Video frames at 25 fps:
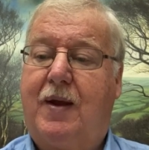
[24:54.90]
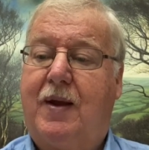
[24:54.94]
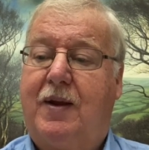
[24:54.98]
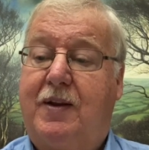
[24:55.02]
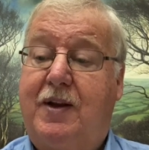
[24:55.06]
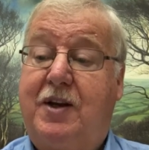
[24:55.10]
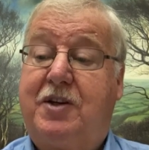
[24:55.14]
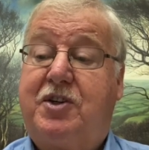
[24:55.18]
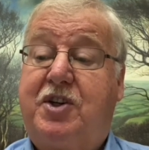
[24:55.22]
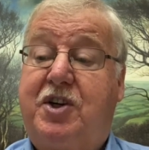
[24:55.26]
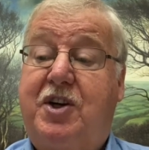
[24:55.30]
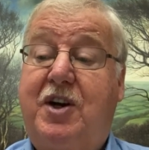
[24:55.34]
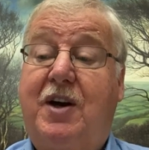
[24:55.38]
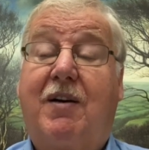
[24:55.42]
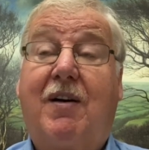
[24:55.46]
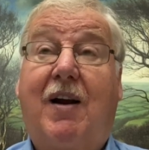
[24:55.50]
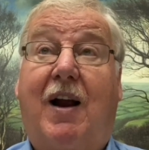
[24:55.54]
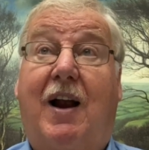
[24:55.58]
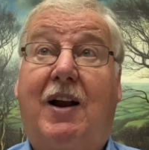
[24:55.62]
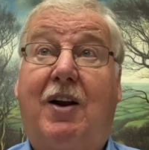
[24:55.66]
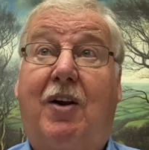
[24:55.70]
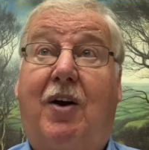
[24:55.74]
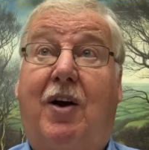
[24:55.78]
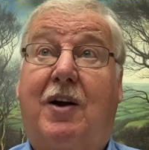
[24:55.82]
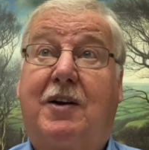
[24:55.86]
This year,
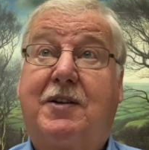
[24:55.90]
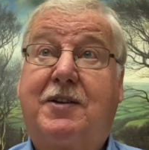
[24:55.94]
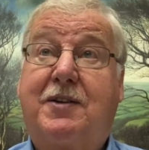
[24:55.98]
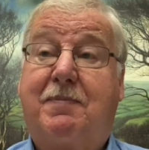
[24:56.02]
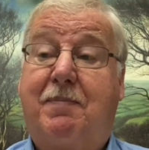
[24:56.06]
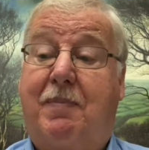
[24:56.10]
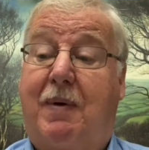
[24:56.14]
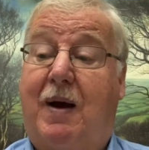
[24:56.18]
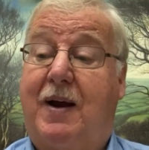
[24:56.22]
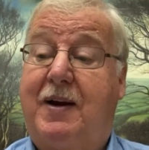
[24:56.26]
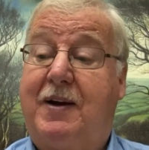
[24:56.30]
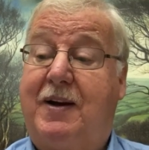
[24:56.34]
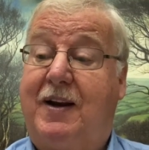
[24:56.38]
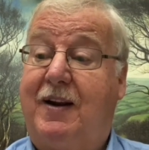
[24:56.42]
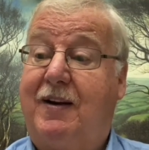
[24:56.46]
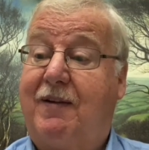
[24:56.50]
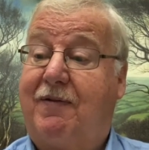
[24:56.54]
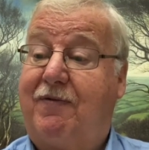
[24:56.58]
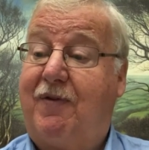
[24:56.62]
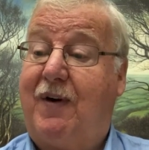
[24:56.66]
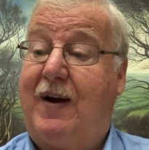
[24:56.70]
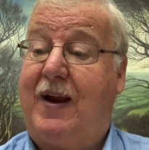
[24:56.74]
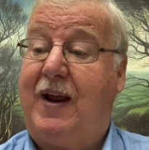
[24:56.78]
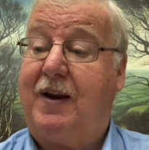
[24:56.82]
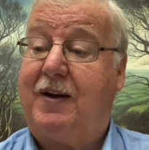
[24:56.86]
I lost my dear
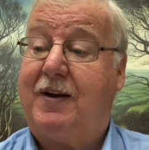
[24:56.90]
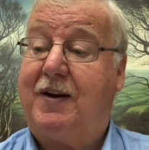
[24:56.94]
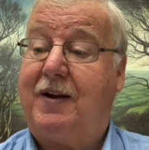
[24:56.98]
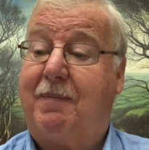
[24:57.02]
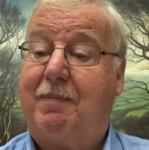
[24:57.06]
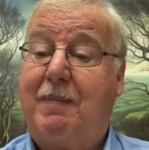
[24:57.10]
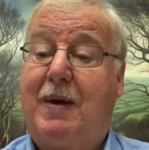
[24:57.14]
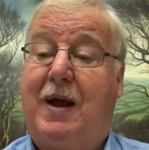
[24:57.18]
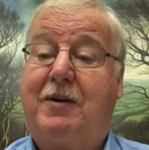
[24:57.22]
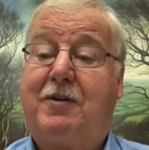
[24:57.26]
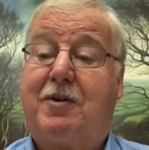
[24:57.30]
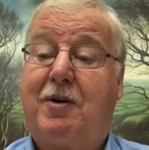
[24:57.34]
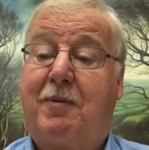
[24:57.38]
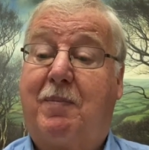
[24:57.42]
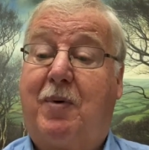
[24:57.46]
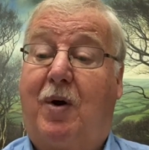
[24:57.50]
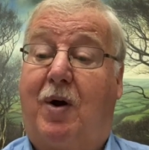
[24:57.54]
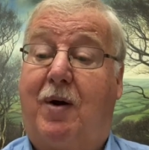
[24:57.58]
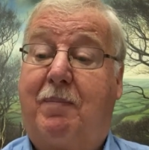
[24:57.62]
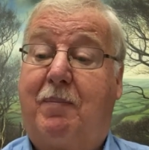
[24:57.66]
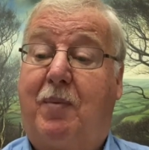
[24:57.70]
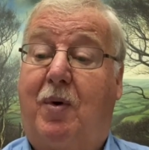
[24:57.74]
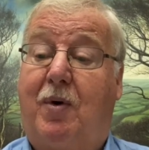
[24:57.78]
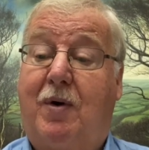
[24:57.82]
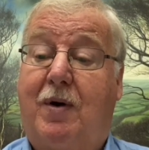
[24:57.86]
friend and mentor,
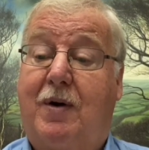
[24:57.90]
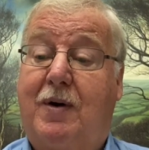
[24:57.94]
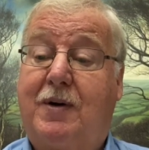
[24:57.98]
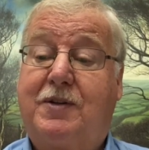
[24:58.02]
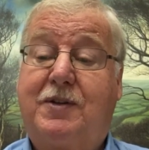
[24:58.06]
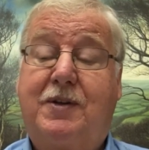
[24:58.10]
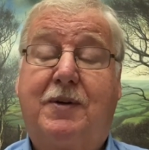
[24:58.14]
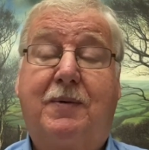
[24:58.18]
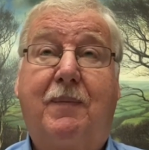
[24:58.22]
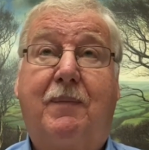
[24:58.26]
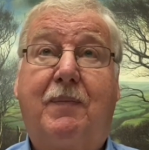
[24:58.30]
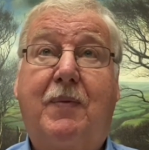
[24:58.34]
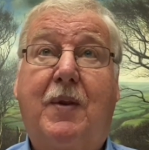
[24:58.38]
Bob Morris,